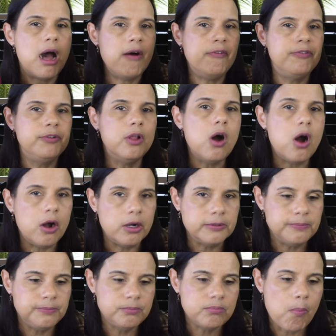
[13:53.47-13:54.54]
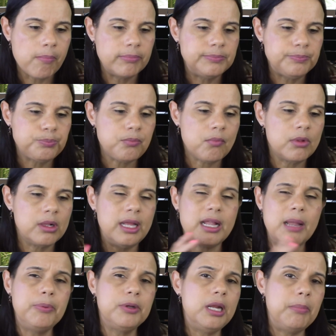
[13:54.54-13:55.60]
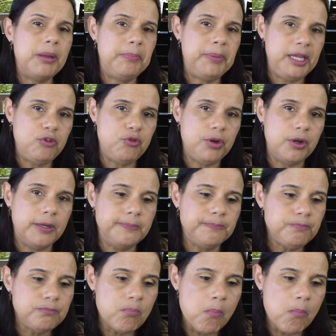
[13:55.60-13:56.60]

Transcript: a vlog, like I put on my Patreon.